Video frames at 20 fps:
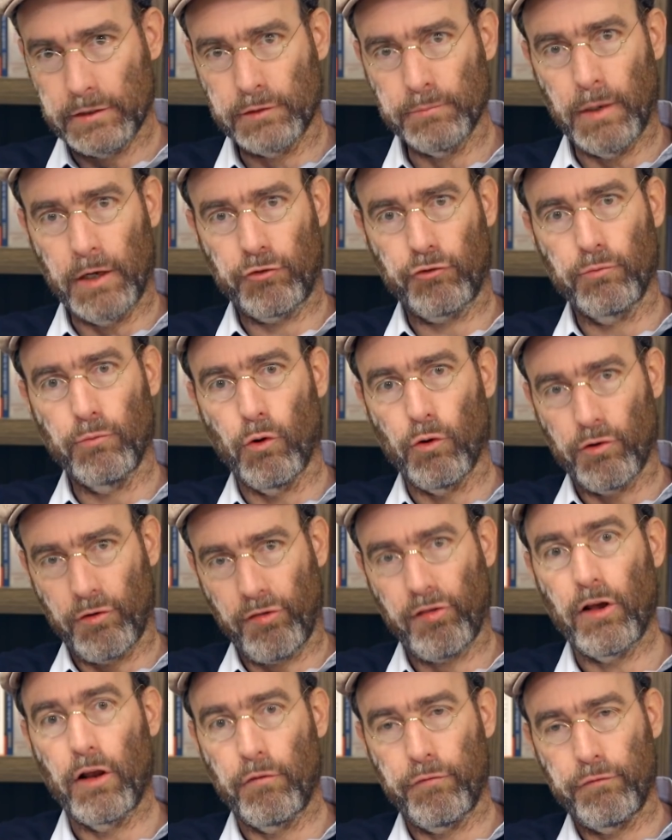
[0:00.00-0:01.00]
much more
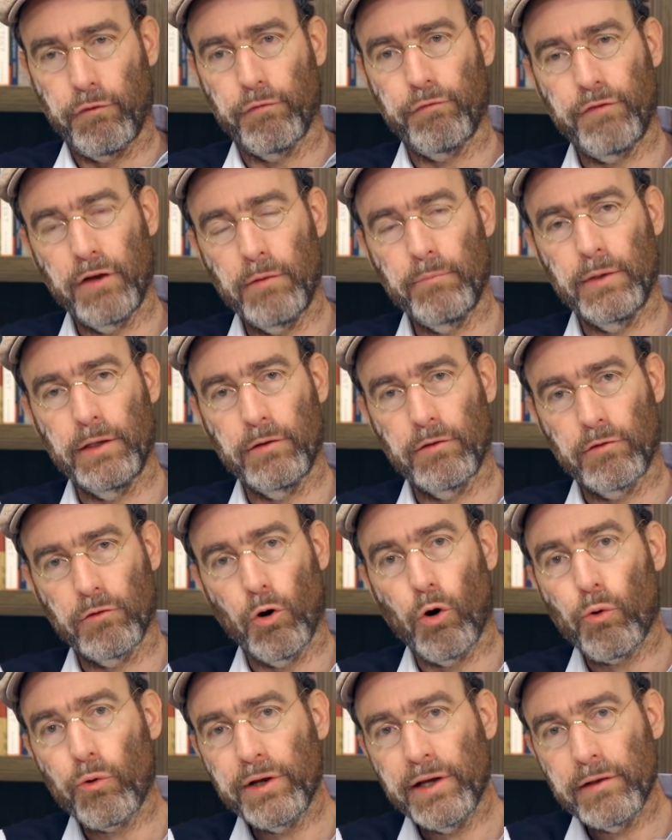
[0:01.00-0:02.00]
self-fulfillment
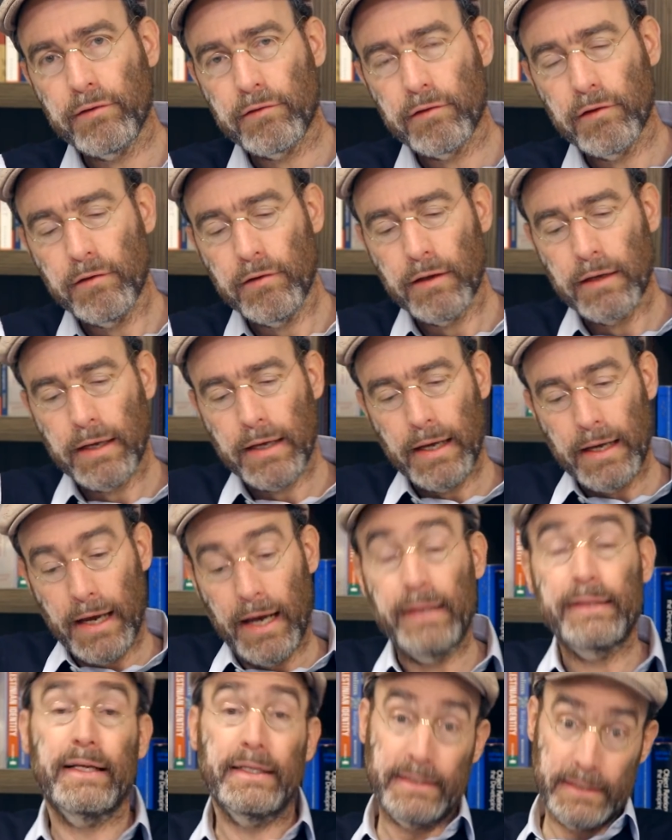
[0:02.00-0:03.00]
oriented,
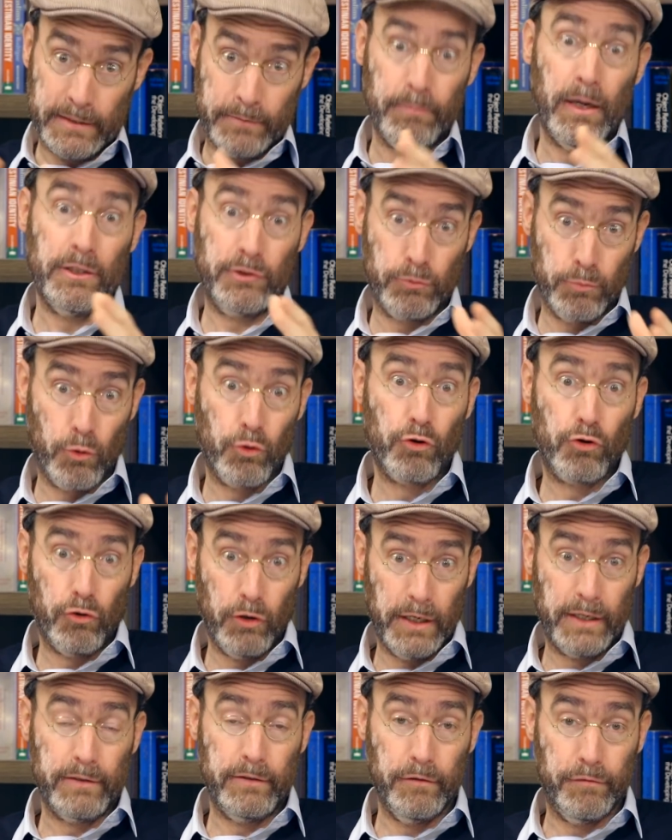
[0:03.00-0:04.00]
and this is much more
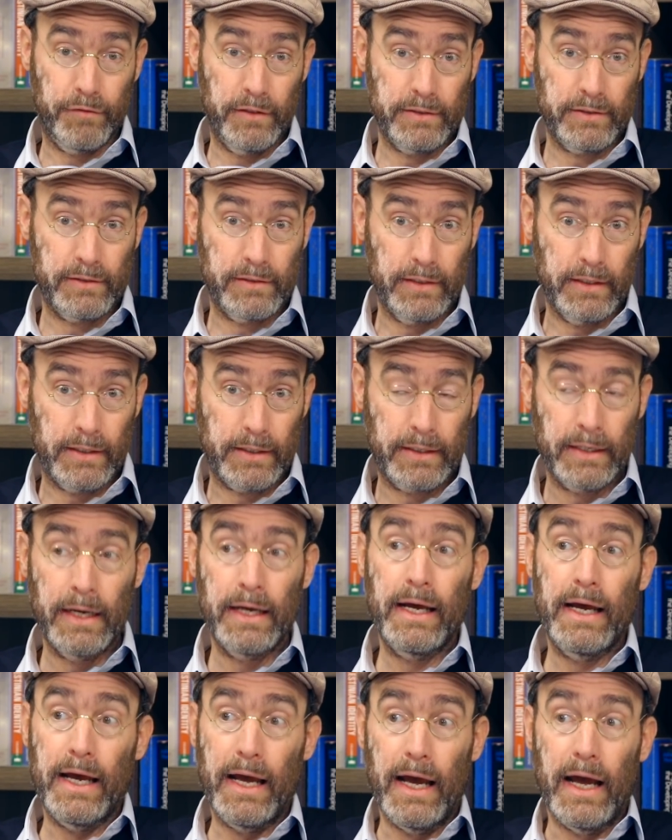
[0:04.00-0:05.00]
collectivistic
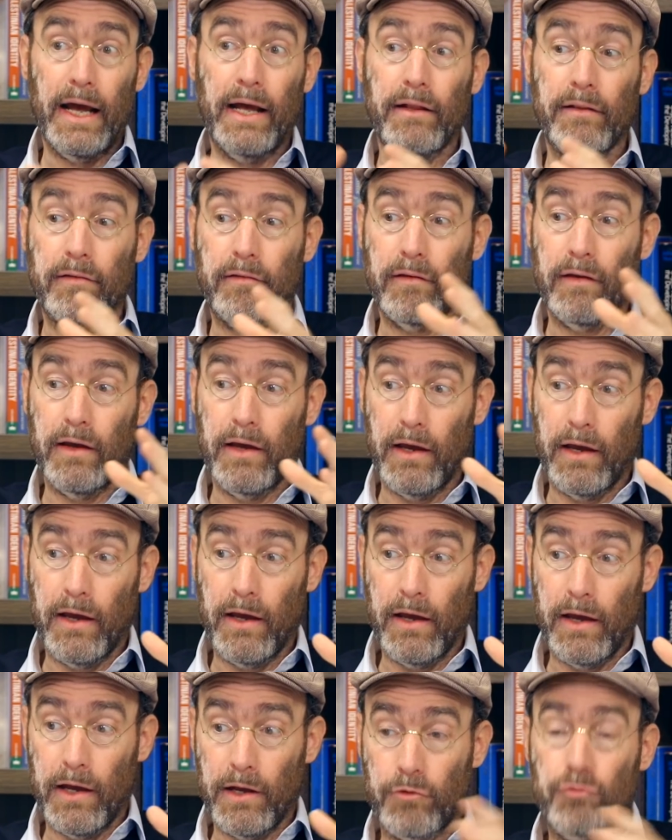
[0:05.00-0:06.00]
and
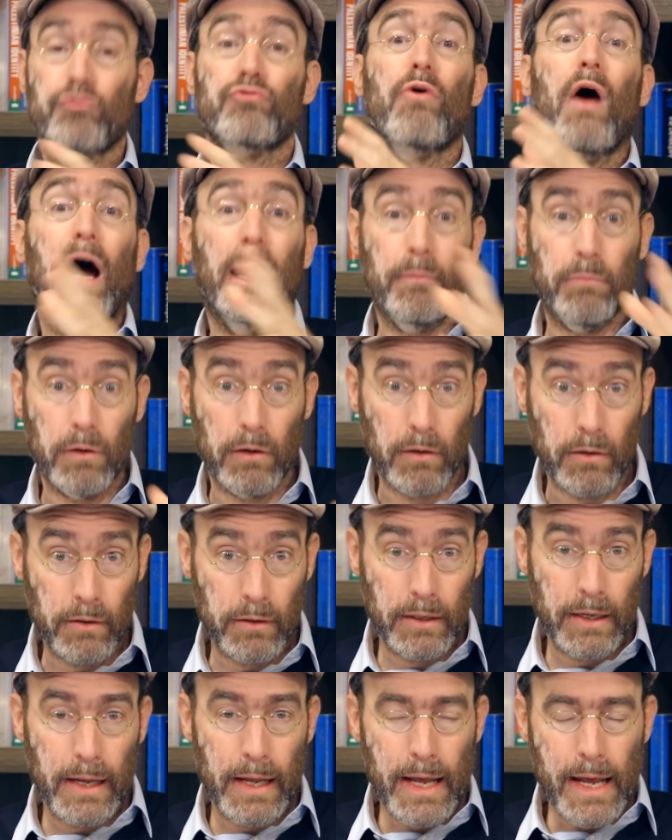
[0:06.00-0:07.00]
tribal.
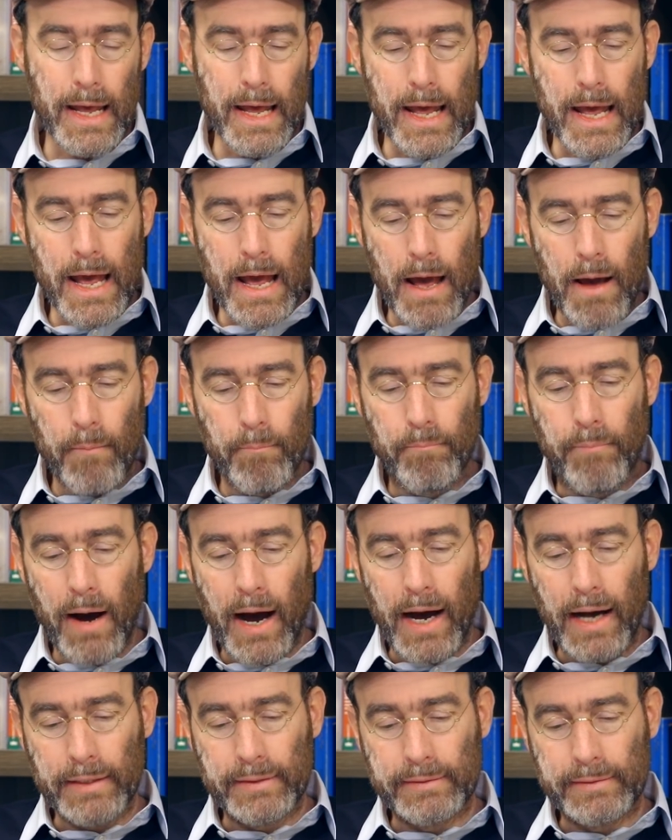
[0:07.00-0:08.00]

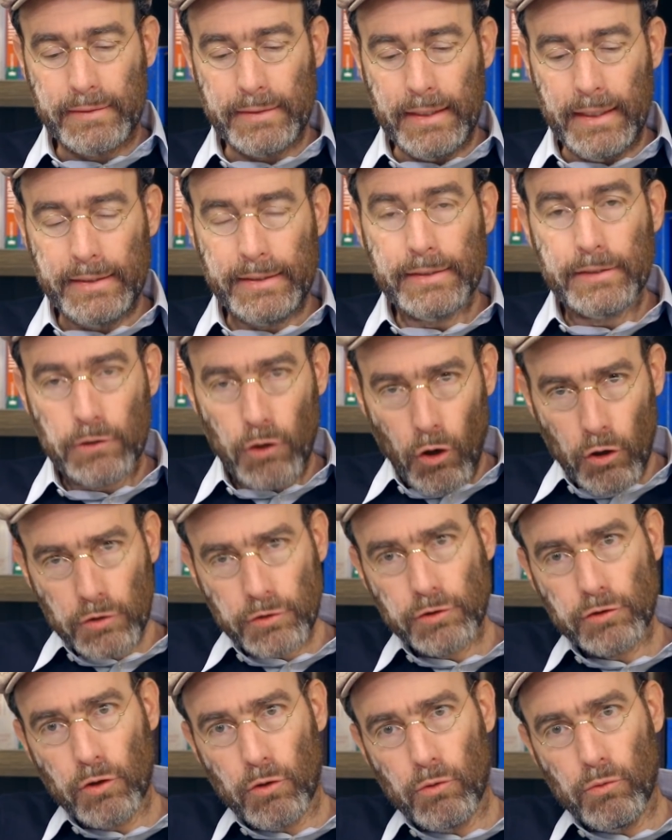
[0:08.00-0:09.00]
But it is
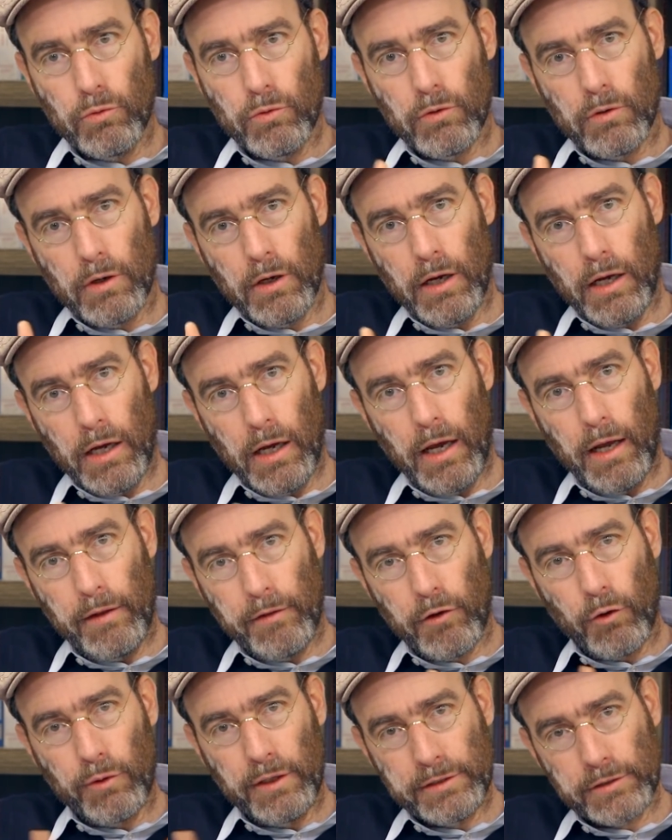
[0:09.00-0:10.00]
also
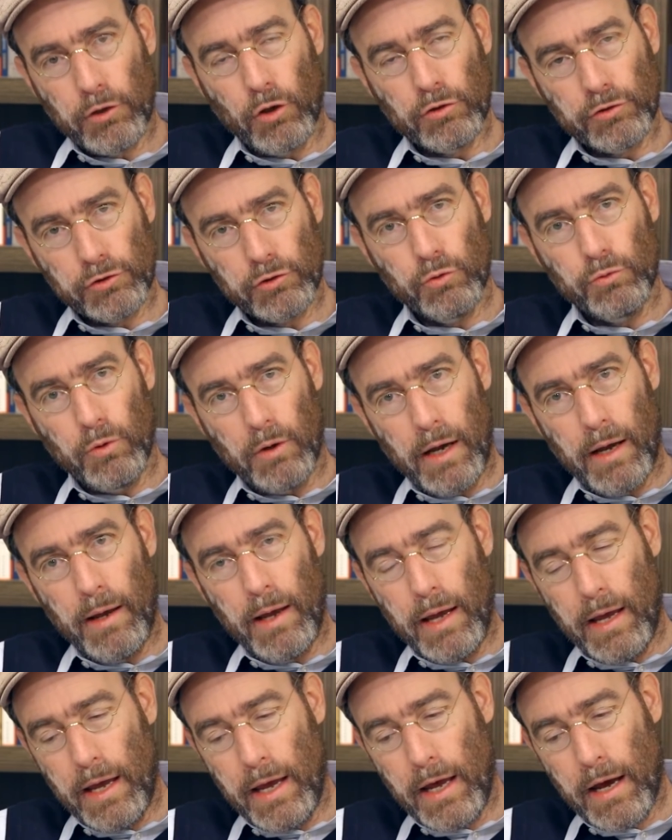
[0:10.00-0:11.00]
there is also
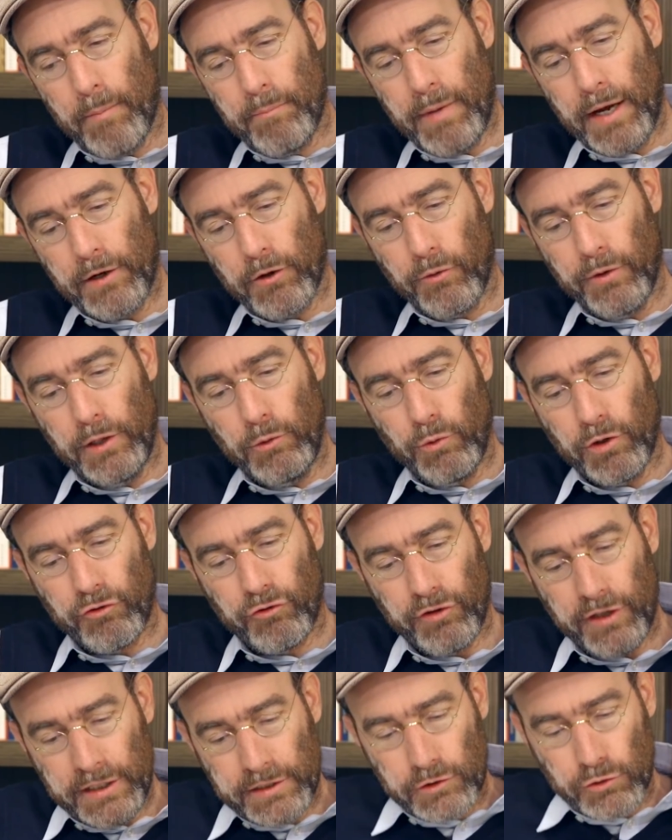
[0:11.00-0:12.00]
a manner in
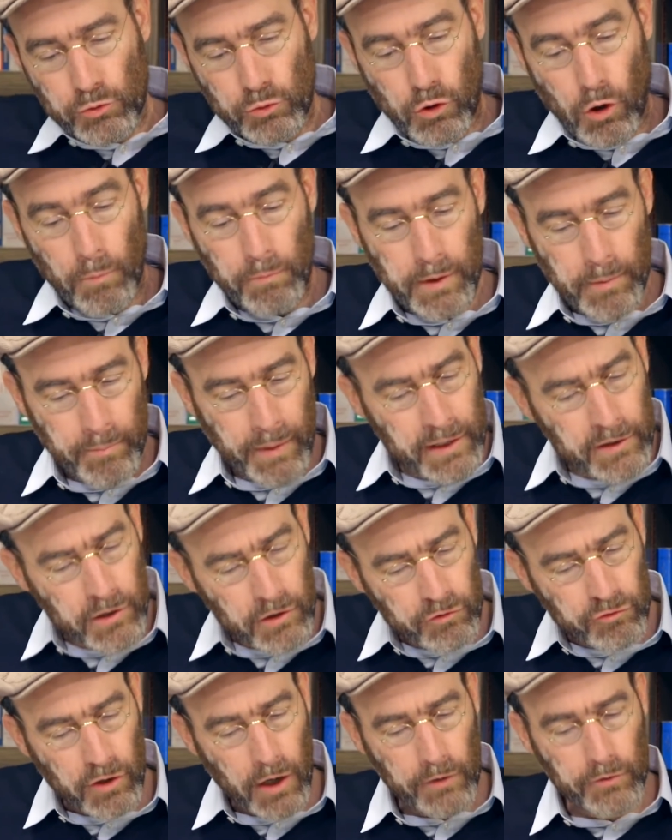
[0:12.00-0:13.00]
which these two complement
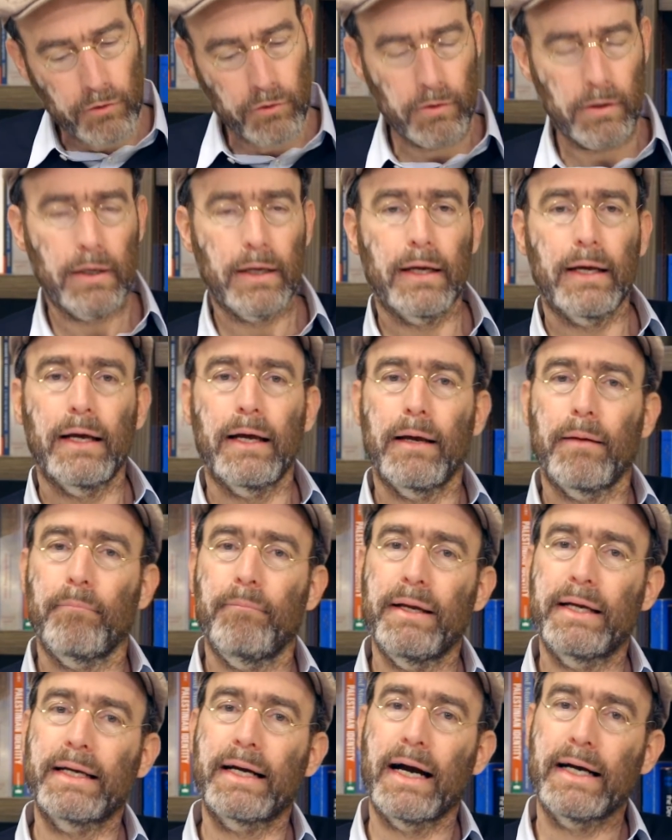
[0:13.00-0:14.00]
each other,
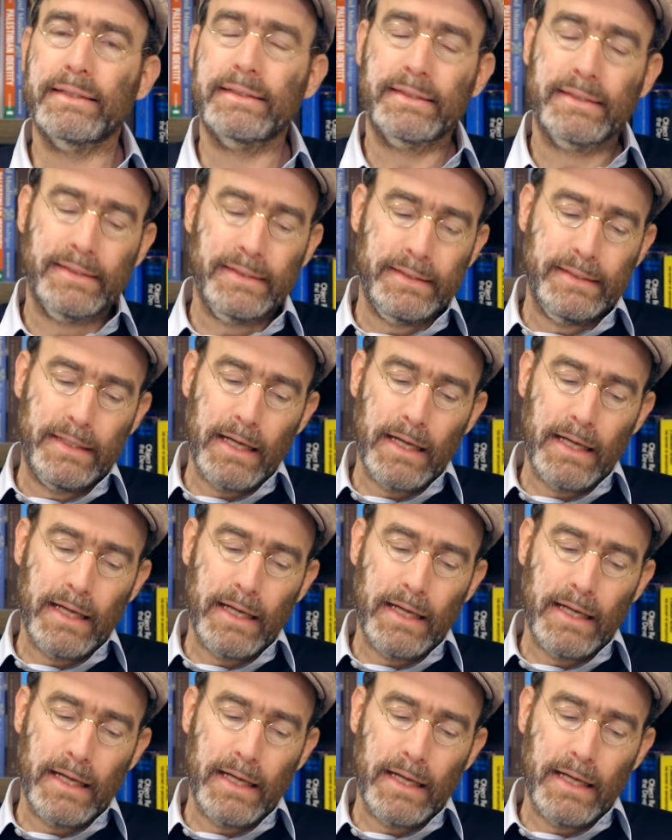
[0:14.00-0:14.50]
because